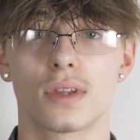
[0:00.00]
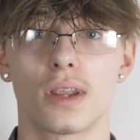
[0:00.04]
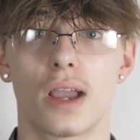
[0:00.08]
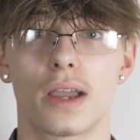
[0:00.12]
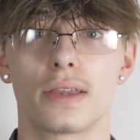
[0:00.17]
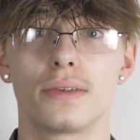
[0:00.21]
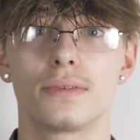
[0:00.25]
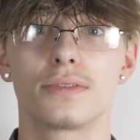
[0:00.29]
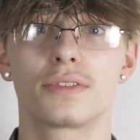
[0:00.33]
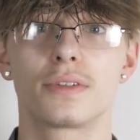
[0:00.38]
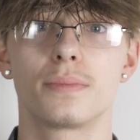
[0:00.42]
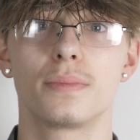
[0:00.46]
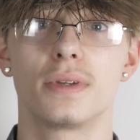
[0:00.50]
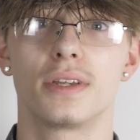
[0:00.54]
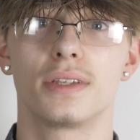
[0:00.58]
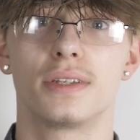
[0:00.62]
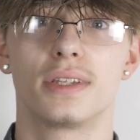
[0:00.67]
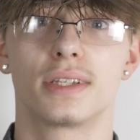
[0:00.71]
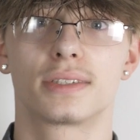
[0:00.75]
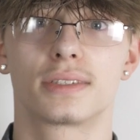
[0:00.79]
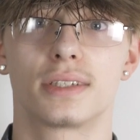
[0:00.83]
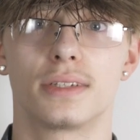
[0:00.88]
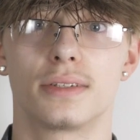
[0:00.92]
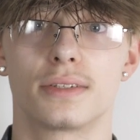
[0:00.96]
I used to be
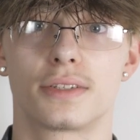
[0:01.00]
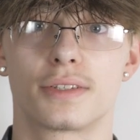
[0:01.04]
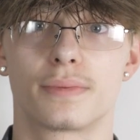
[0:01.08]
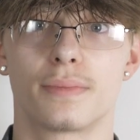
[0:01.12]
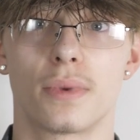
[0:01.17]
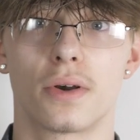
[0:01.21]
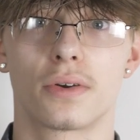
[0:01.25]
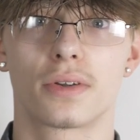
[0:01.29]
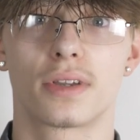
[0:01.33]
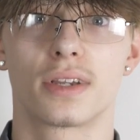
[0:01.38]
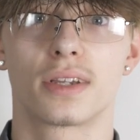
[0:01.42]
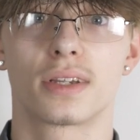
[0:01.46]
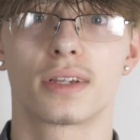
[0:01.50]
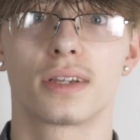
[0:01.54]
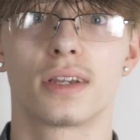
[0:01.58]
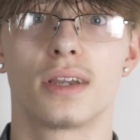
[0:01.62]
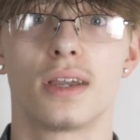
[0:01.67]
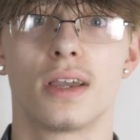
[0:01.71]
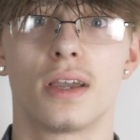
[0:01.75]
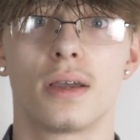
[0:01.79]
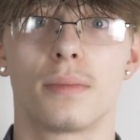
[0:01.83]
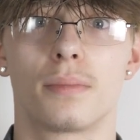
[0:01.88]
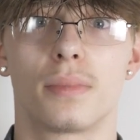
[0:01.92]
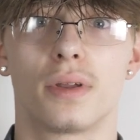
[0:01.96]
addicted to smoking,
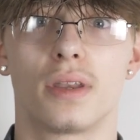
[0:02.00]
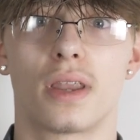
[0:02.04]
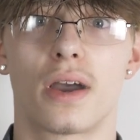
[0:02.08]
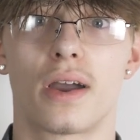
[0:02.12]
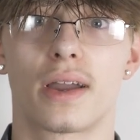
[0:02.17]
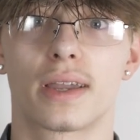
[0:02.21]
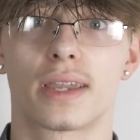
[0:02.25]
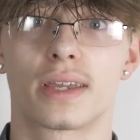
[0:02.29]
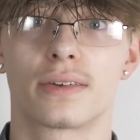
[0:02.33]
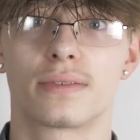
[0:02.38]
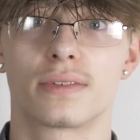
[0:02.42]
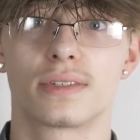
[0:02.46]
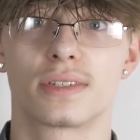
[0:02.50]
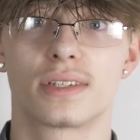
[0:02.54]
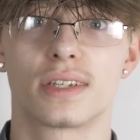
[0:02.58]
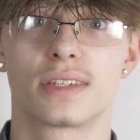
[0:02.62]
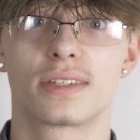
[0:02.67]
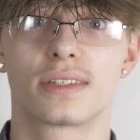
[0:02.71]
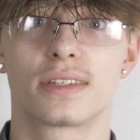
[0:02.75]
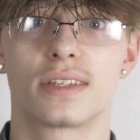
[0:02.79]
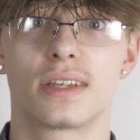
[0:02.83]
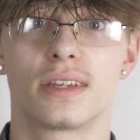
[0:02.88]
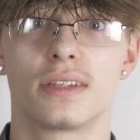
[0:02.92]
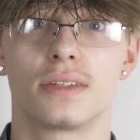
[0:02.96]
but now I can
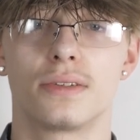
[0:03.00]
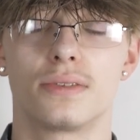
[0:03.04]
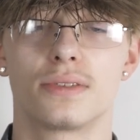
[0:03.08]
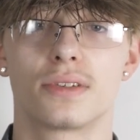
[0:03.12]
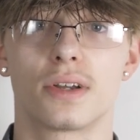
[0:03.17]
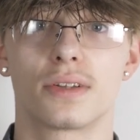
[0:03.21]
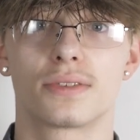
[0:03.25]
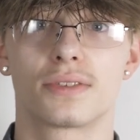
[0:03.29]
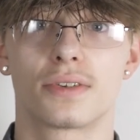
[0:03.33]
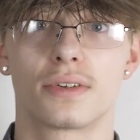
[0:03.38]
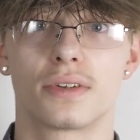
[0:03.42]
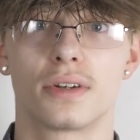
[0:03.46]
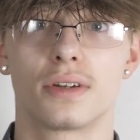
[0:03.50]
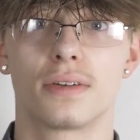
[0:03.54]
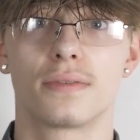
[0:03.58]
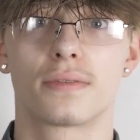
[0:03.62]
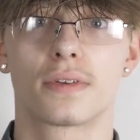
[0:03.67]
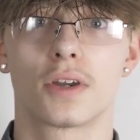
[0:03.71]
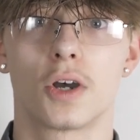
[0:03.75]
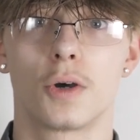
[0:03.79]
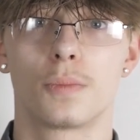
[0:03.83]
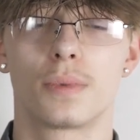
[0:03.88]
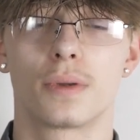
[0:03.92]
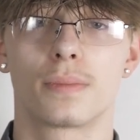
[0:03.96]
resist it and use alternative
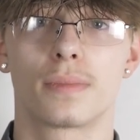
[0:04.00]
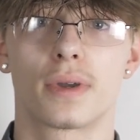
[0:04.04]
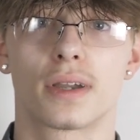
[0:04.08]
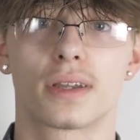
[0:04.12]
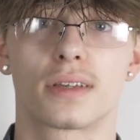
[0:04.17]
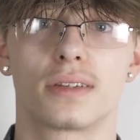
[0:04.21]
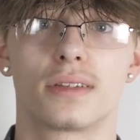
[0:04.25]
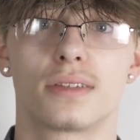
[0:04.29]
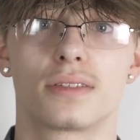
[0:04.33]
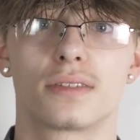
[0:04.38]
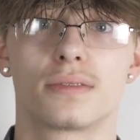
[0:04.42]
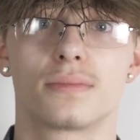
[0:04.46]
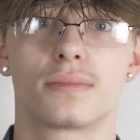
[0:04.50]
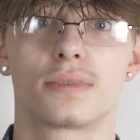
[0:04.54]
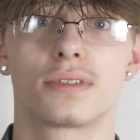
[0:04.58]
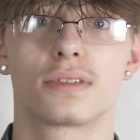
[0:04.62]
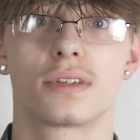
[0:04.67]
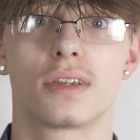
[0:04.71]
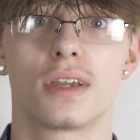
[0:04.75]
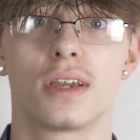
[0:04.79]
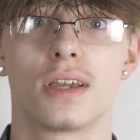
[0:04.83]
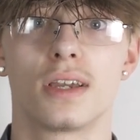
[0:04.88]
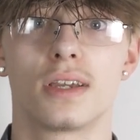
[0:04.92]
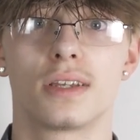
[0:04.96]
coping mechanisms
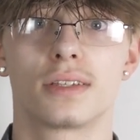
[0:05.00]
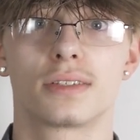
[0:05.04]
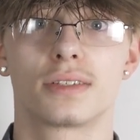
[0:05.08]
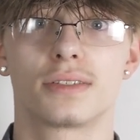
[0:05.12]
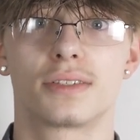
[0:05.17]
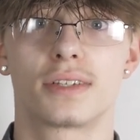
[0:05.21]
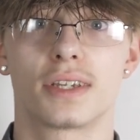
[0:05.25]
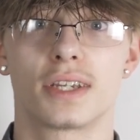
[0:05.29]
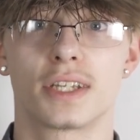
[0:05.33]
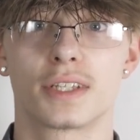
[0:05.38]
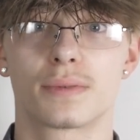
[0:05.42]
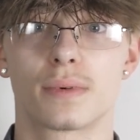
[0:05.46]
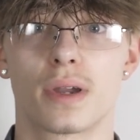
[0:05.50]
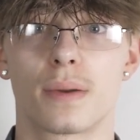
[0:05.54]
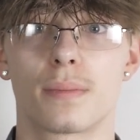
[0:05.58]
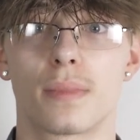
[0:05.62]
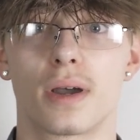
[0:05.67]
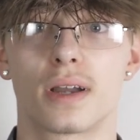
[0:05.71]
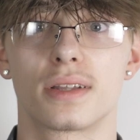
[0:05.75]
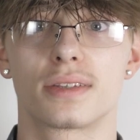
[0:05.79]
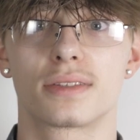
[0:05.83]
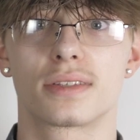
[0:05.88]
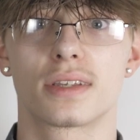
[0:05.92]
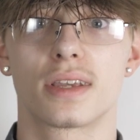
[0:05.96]
to change my
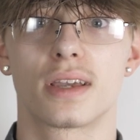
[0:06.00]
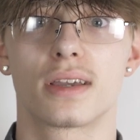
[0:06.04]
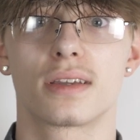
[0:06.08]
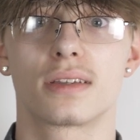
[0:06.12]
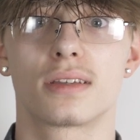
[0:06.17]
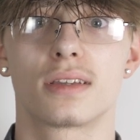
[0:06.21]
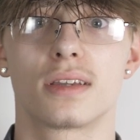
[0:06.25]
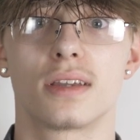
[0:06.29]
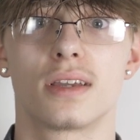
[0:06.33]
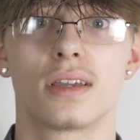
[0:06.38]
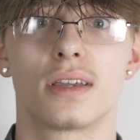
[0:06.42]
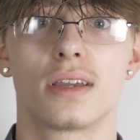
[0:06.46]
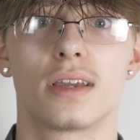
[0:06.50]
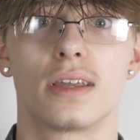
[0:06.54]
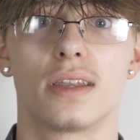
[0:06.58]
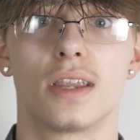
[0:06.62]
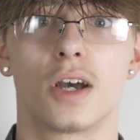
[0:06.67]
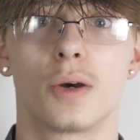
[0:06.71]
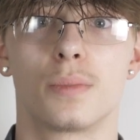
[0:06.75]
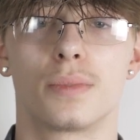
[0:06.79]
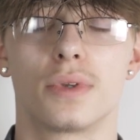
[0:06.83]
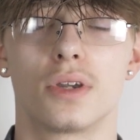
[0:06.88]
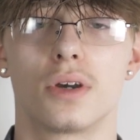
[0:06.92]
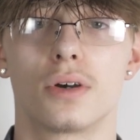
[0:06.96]
mindset and
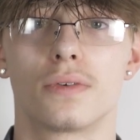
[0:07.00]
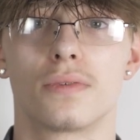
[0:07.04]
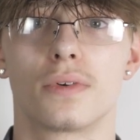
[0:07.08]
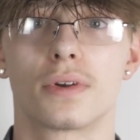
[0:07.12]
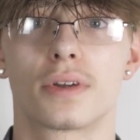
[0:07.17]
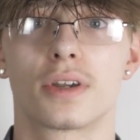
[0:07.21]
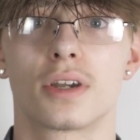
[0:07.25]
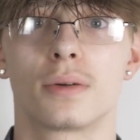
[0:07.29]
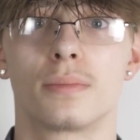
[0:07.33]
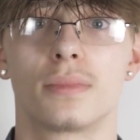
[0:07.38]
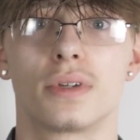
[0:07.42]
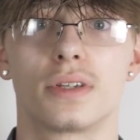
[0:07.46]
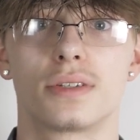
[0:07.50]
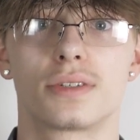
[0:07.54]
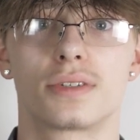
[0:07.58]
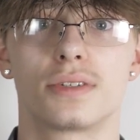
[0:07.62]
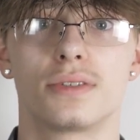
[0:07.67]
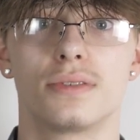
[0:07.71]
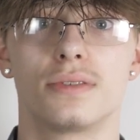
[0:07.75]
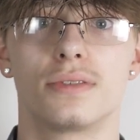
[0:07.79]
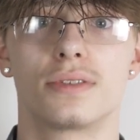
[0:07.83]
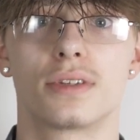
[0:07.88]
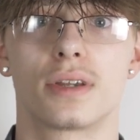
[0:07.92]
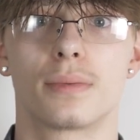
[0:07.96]
help me overcome
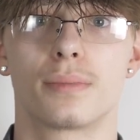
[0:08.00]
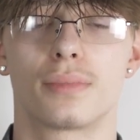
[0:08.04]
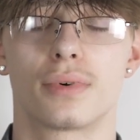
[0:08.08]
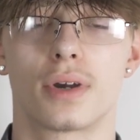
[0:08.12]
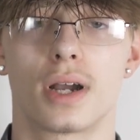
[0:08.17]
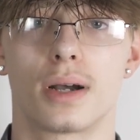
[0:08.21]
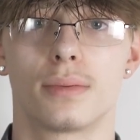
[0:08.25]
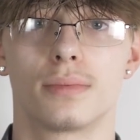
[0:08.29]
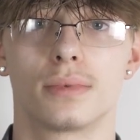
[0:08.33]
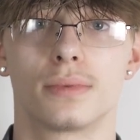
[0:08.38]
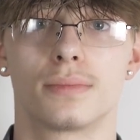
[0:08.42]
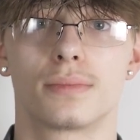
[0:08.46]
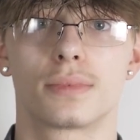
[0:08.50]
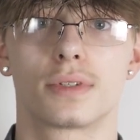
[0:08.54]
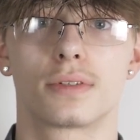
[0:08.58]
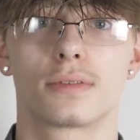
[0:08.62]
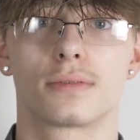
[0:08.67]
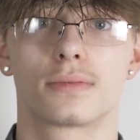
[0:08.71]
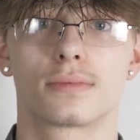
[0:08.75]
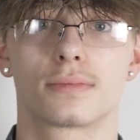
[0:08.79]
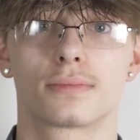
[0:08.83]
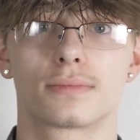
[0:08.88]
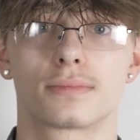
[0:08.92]
issues and problems.